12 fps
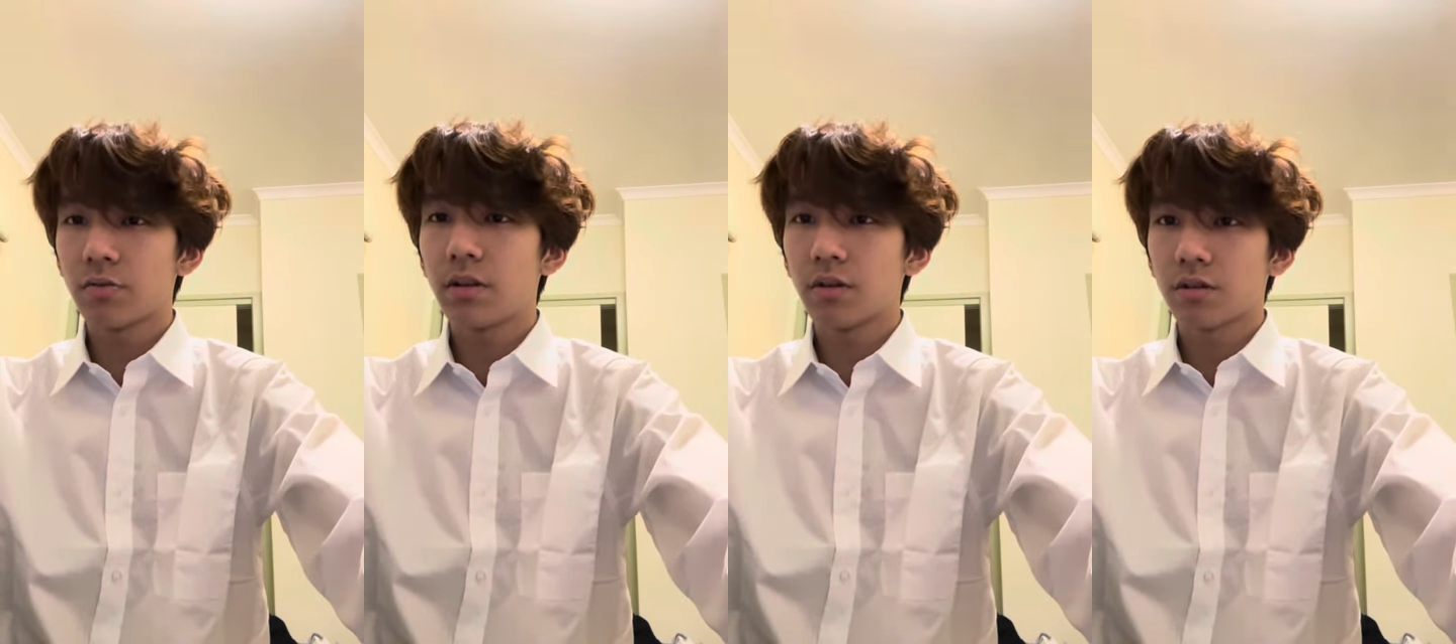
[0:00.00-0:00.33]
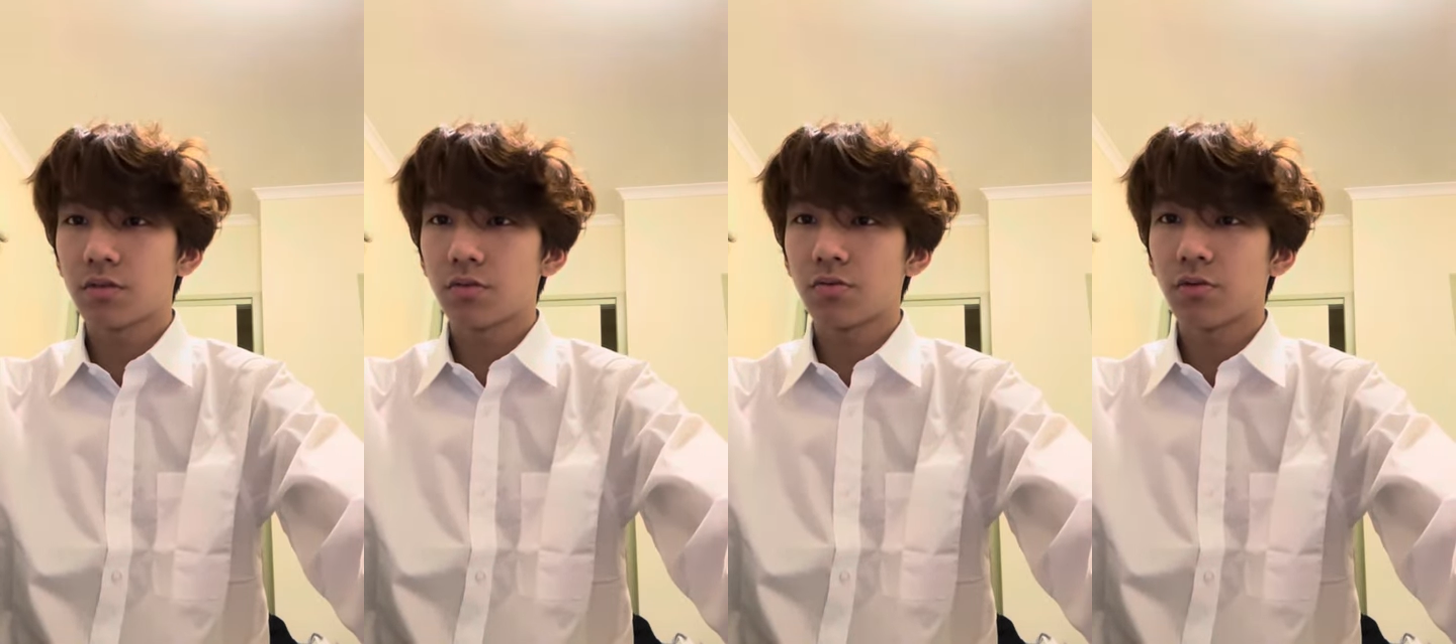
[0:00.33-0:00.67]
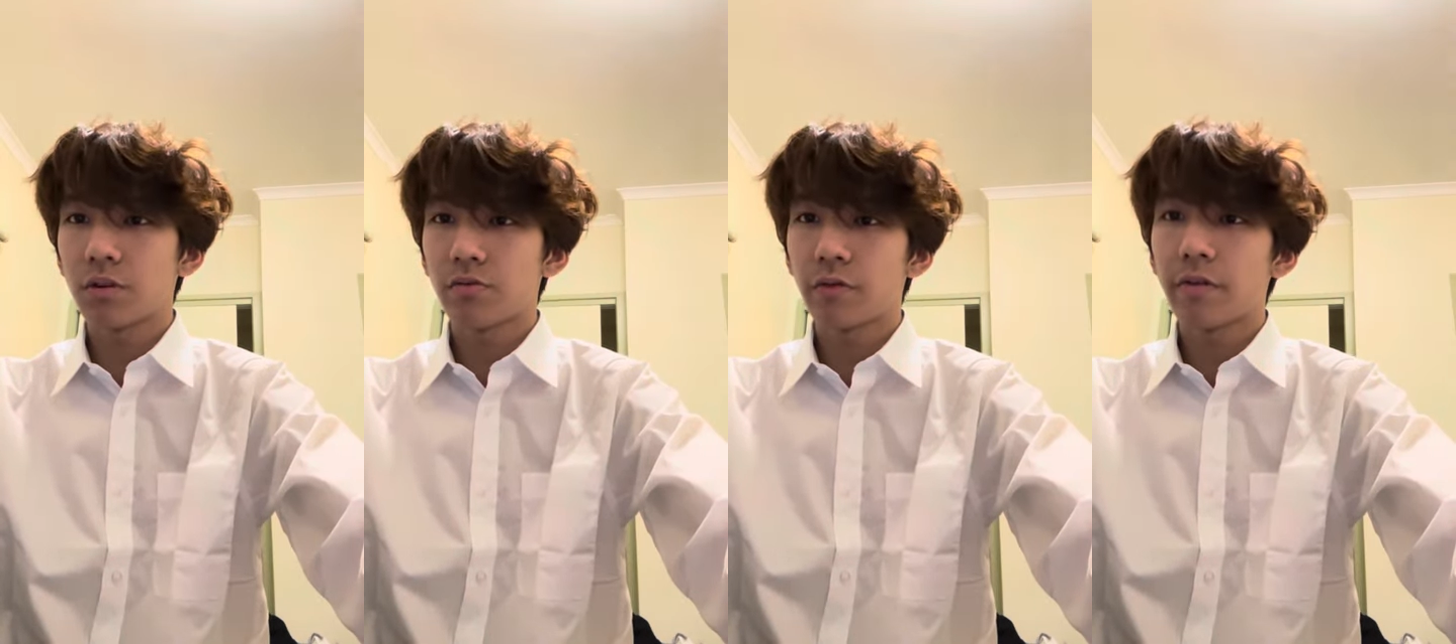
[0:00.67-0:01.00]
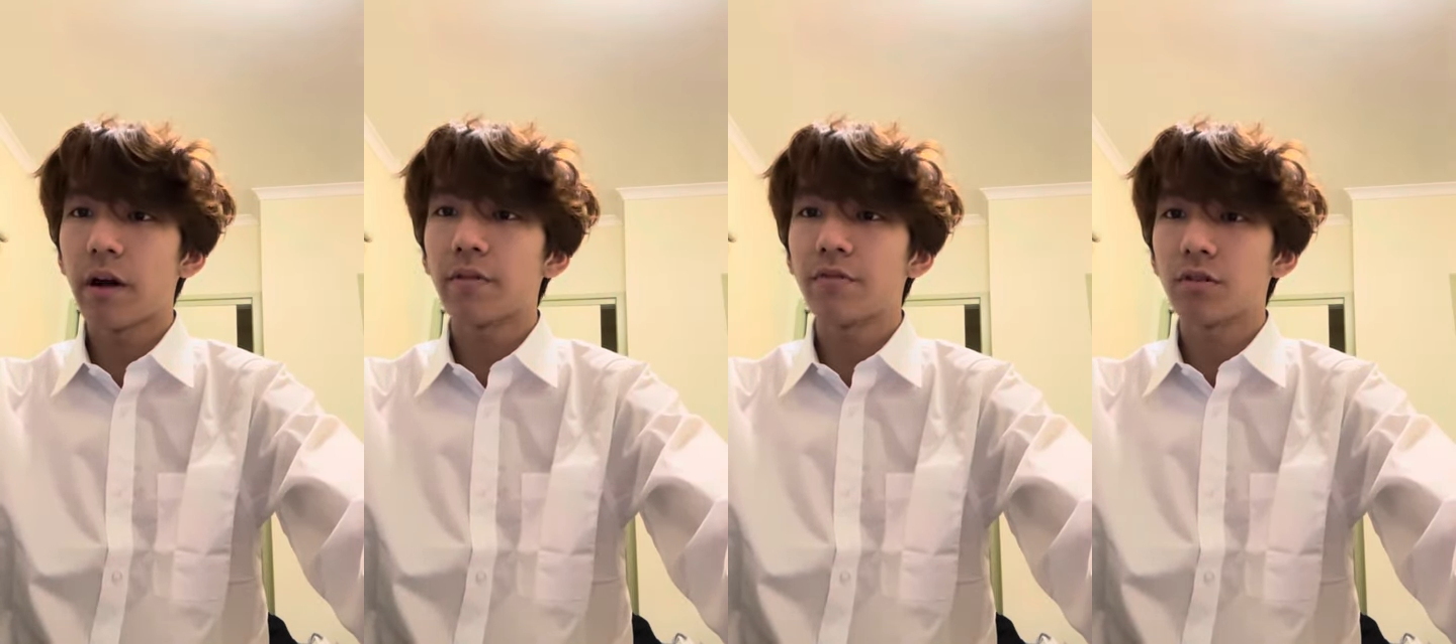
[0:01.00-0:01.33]
readers to
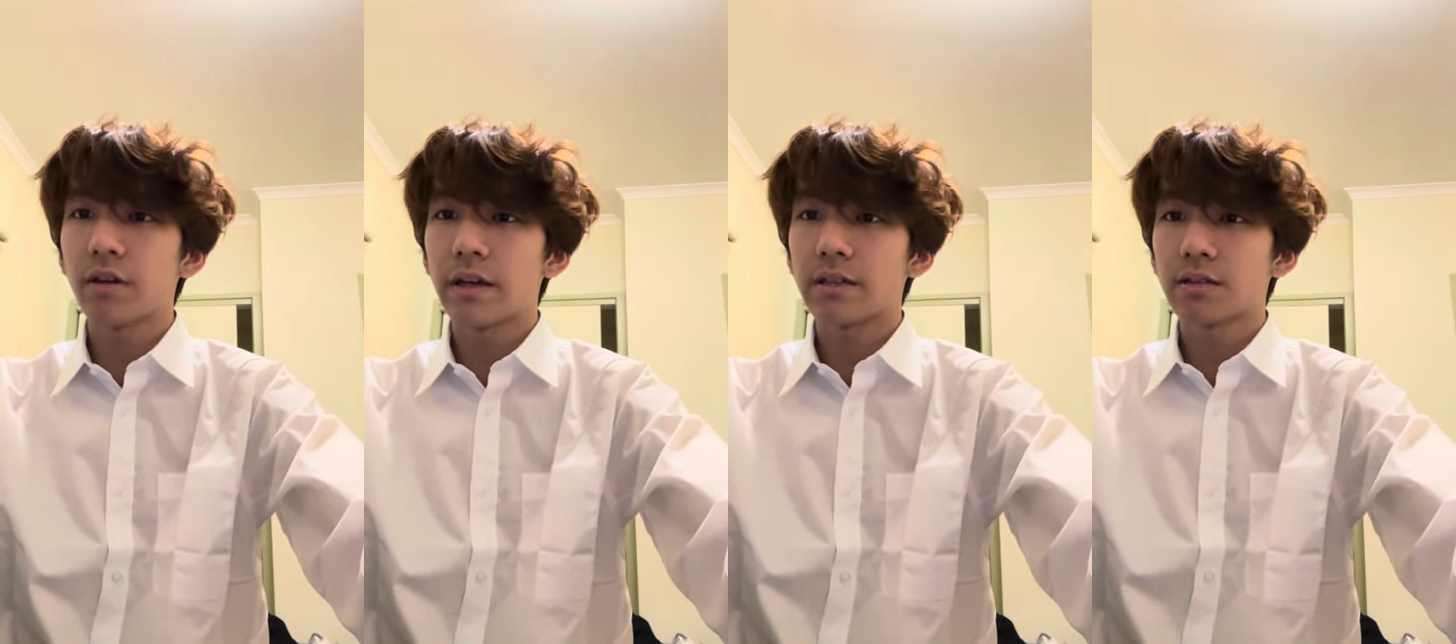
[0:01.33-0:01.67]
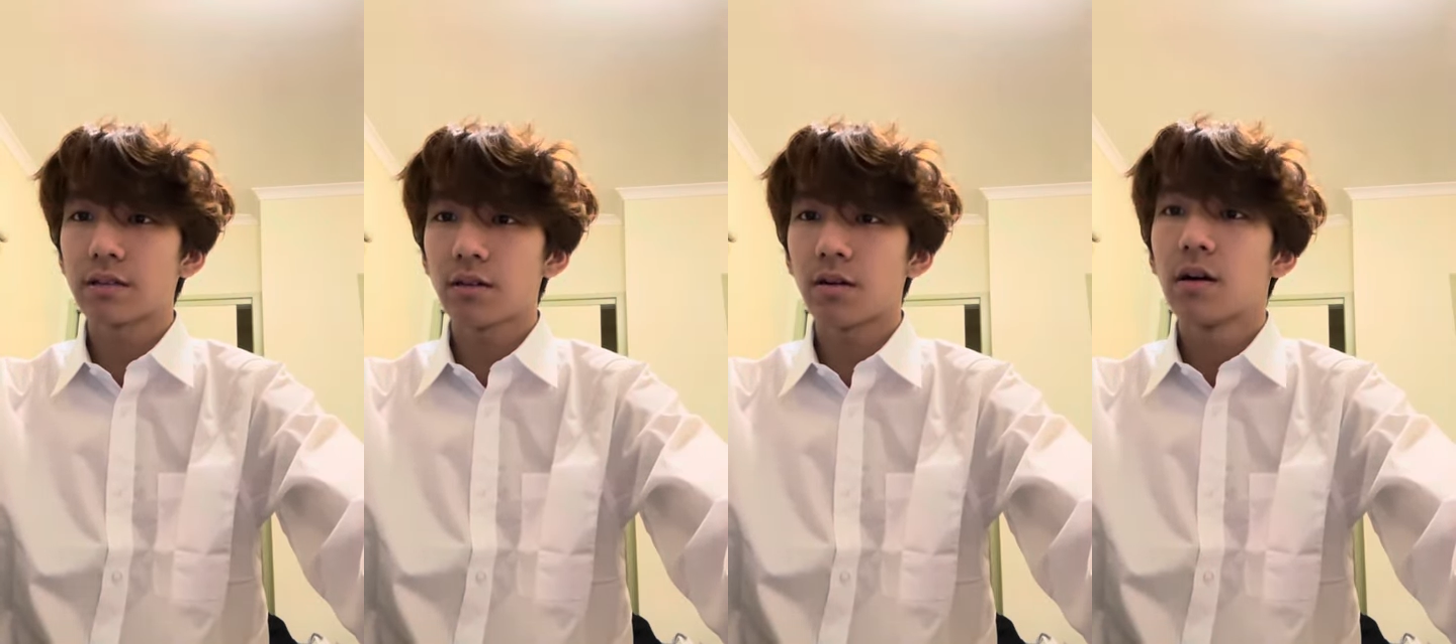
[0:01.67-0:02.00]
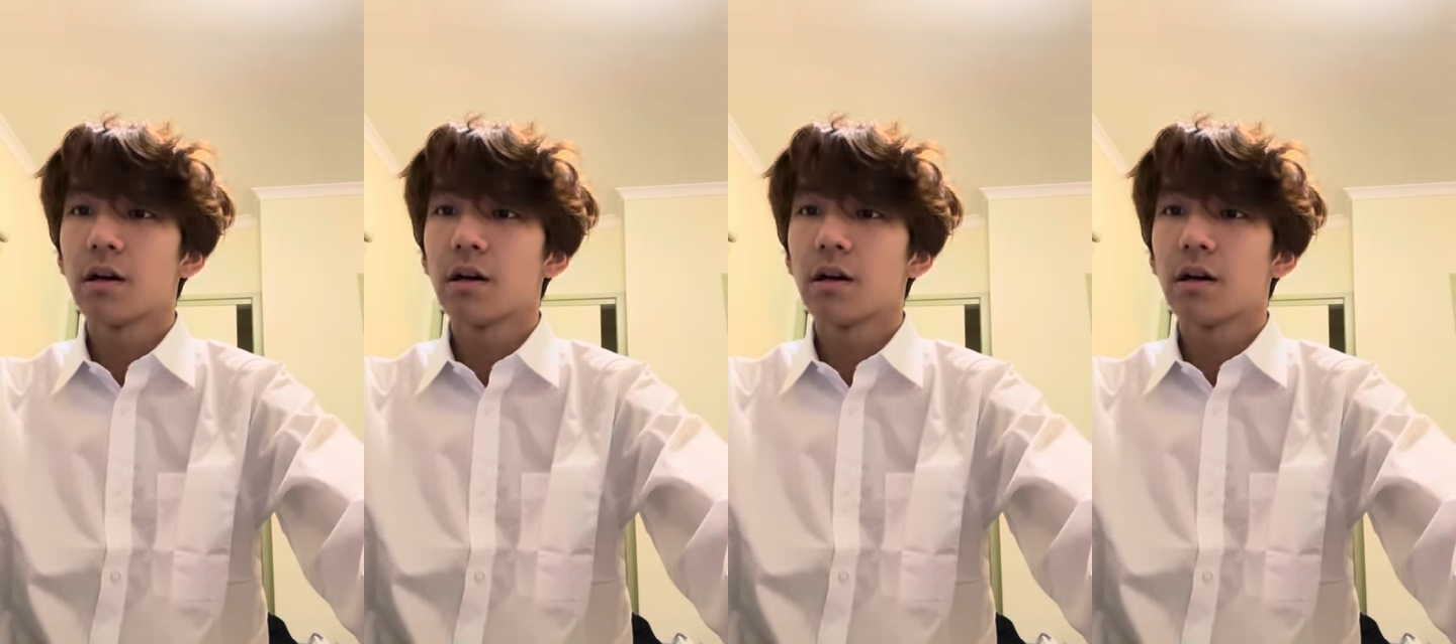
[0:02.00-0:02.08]
reevaluate their